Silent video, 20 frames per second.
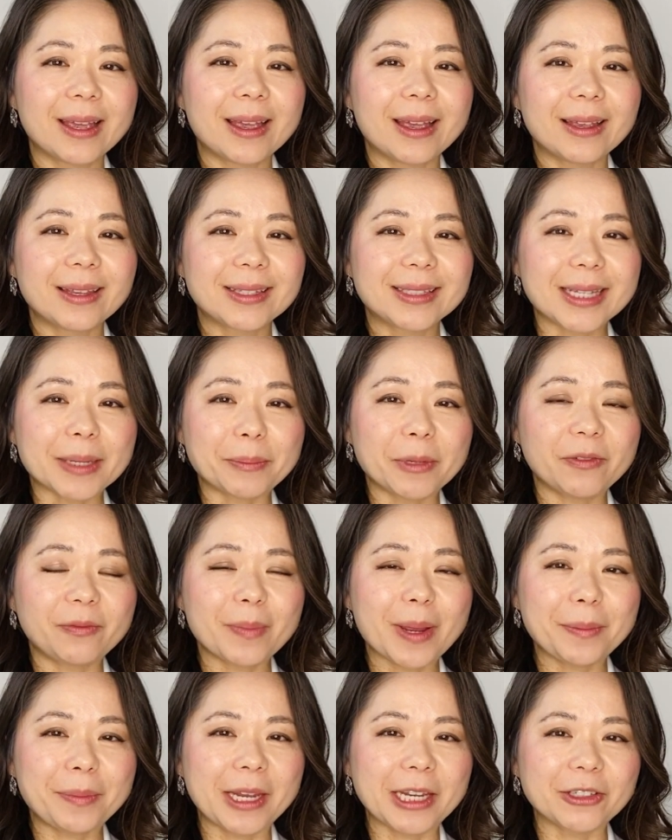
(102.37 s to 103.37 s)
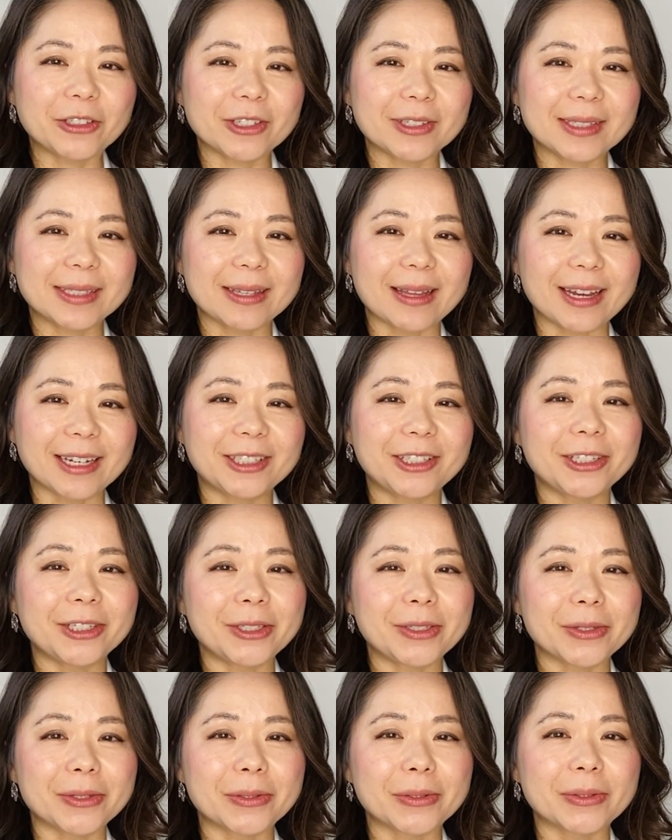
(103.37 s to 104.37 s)
Some of my patients like to
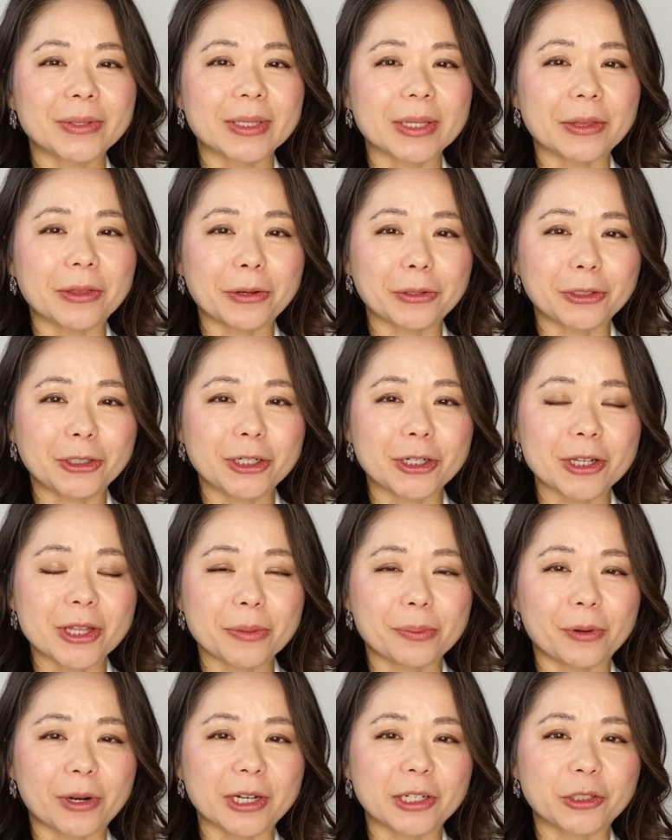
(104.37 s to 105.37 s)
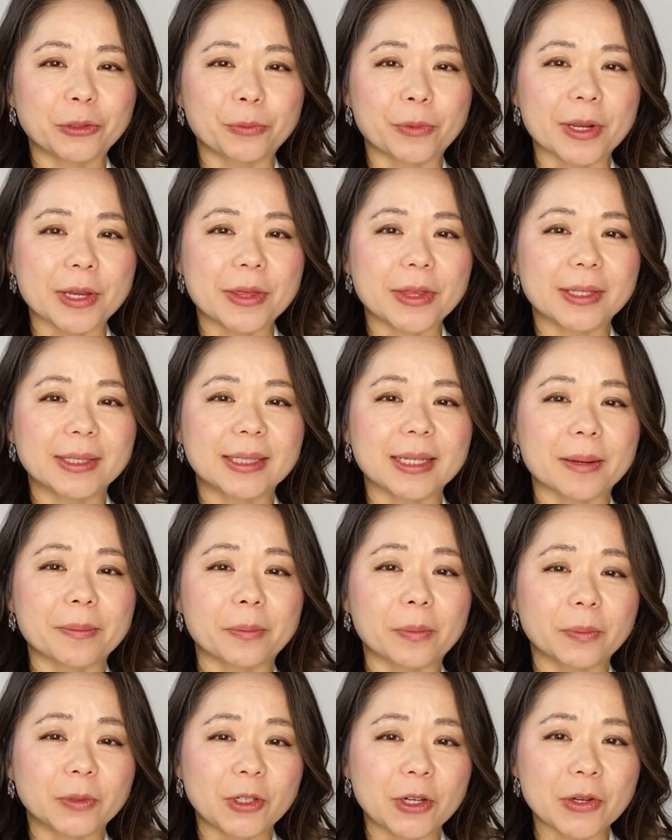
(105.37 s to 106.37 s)
use their toothbrush with
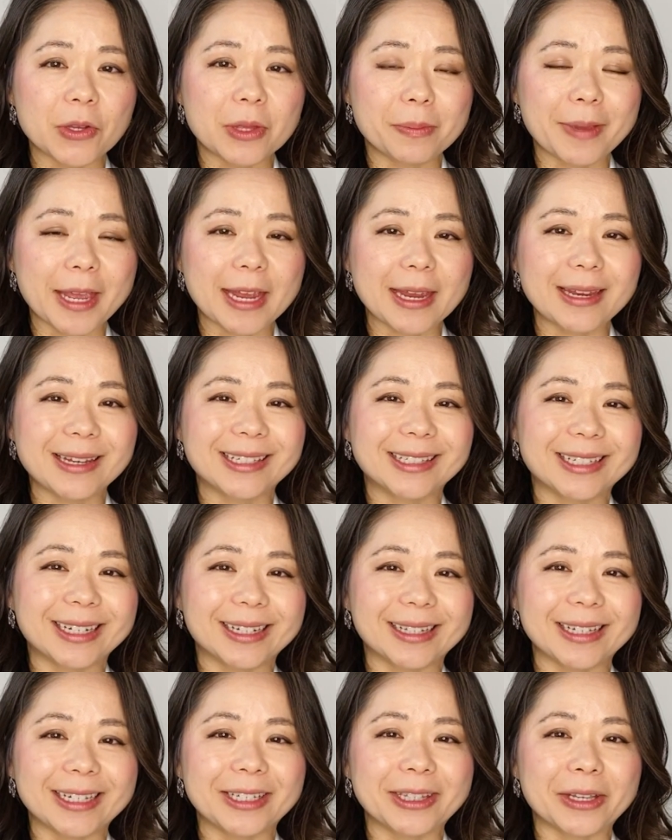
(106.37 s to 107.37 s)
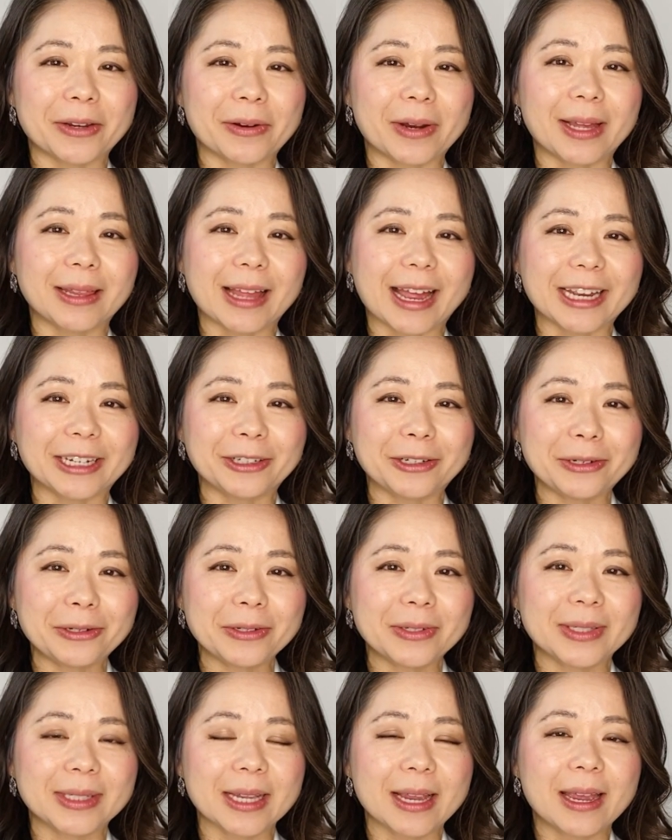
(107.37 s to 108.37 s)
some toothpaste to clean their
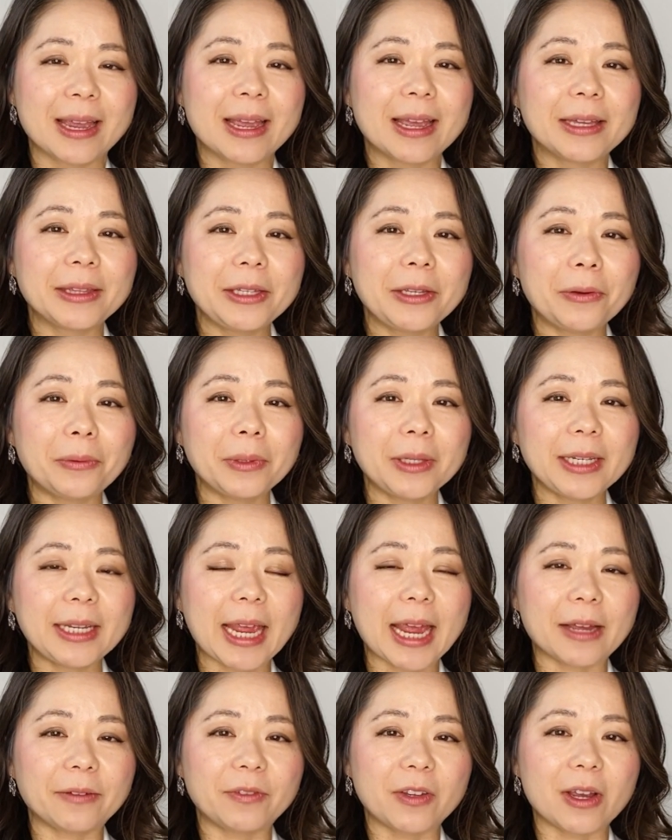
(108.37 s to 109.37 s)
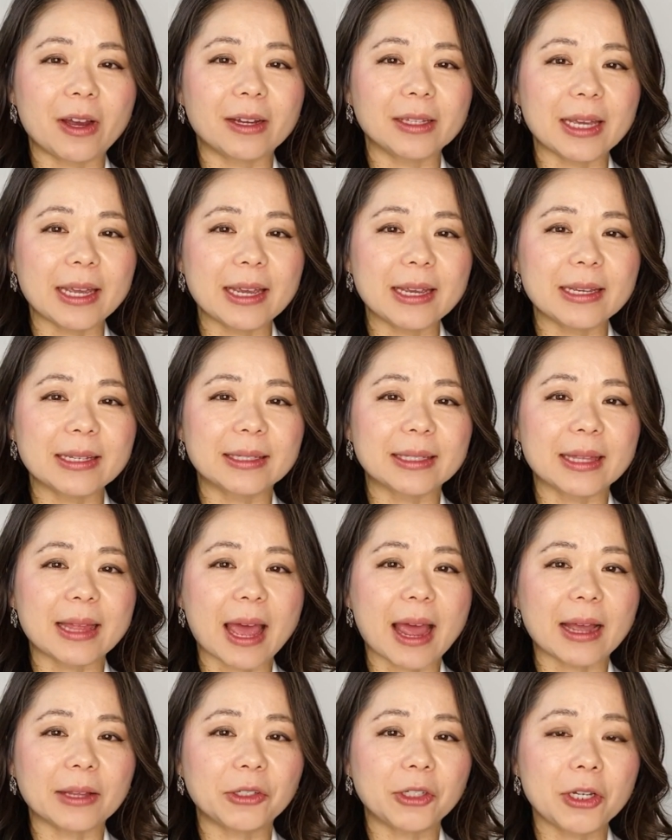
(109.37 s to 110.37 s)
aligners. The only caveat is
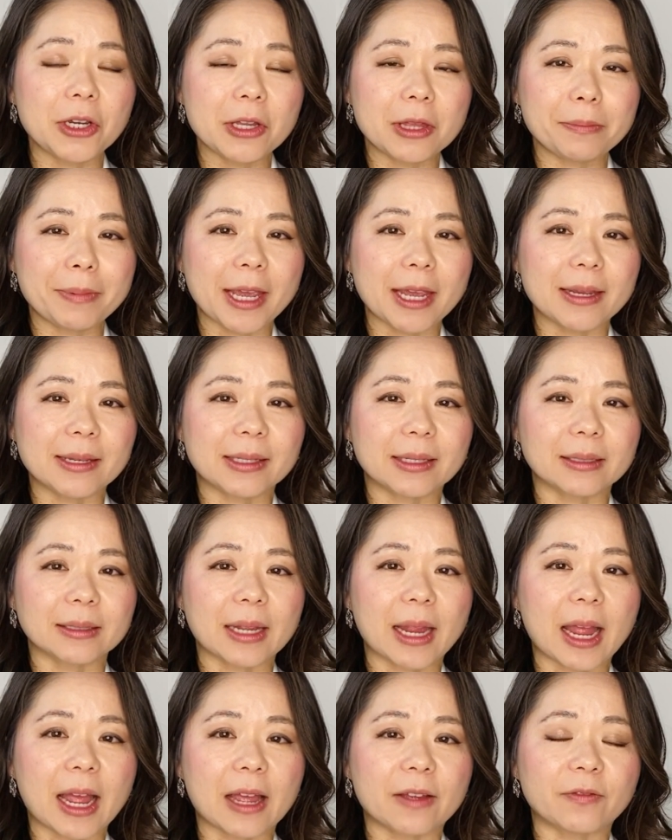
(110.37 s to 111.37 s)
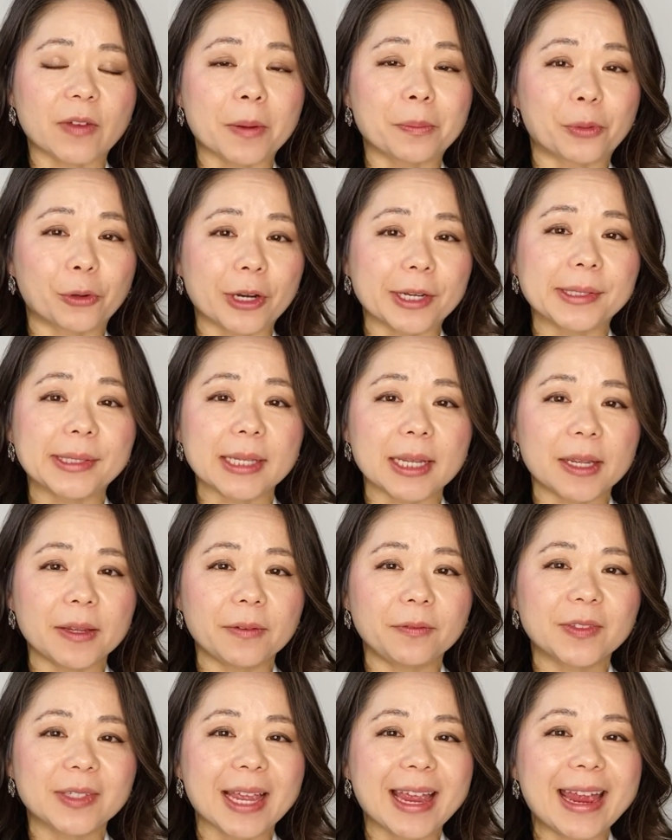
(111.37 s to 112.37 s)
that toothpaste can have
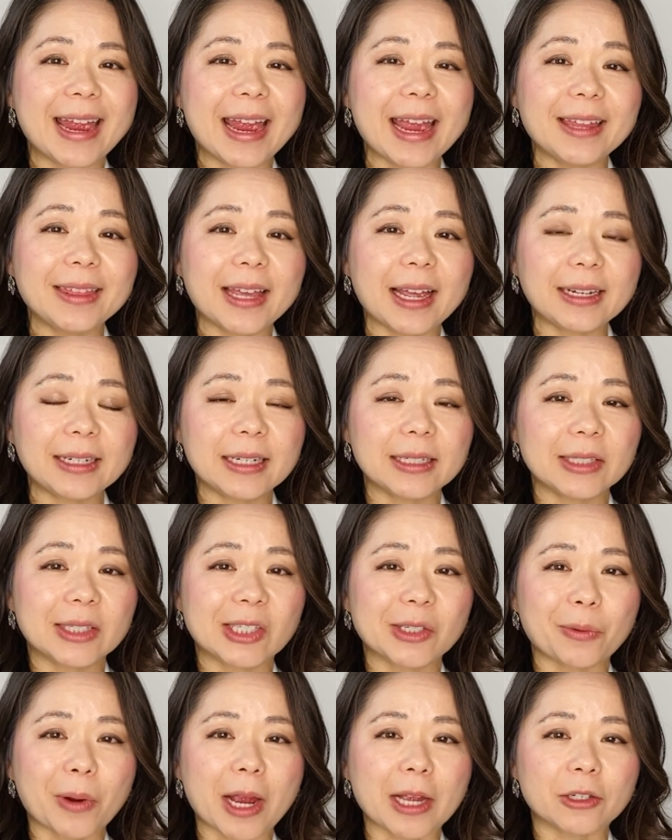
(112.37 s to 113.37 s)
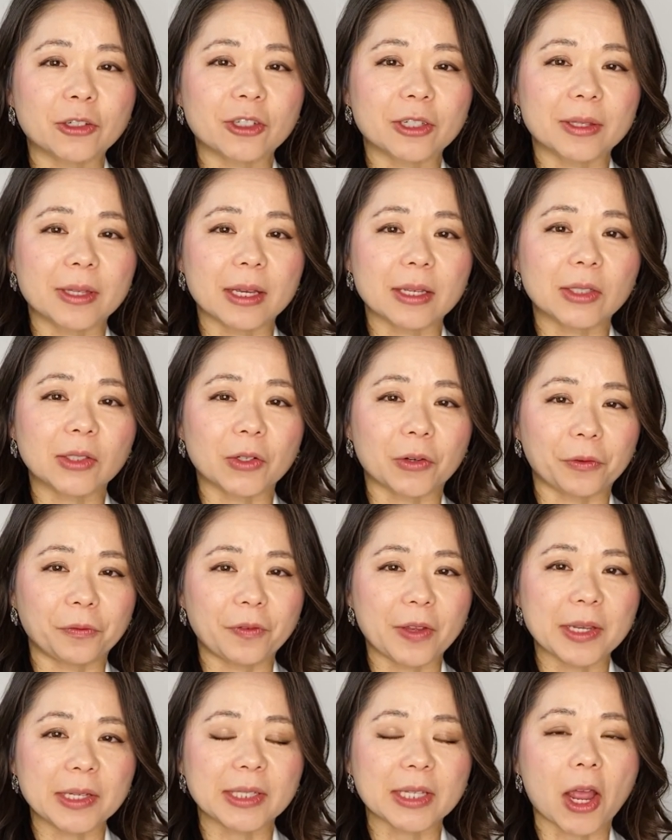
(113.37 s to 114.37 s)
abrasives and that can scratch the
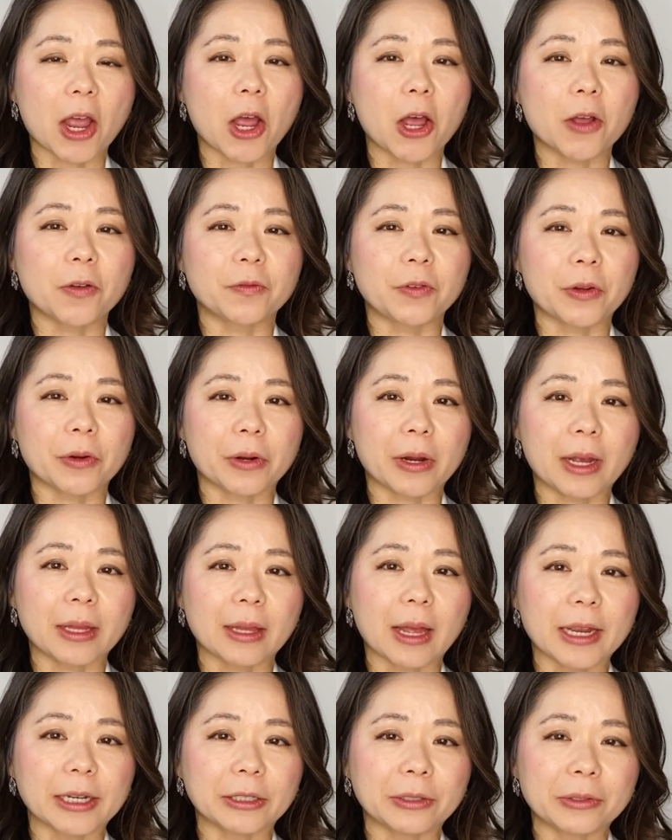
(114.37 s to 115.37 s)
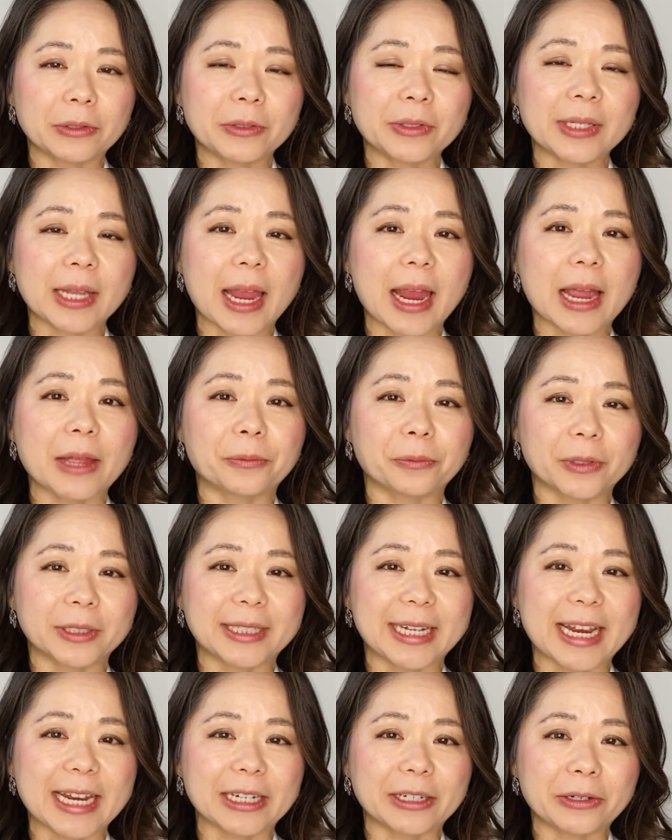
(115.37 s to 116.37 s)
surface of your aligners and
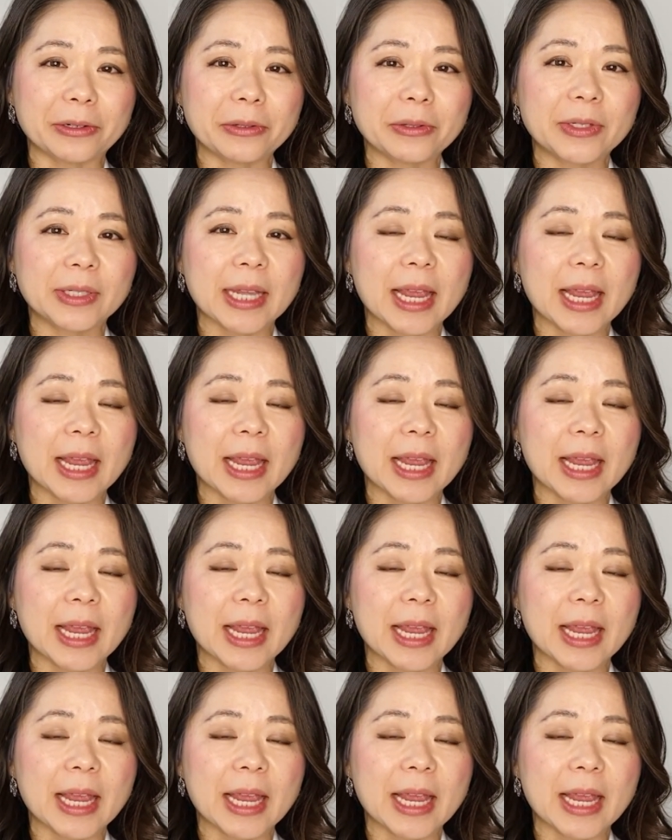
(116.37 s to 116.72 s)
retainers.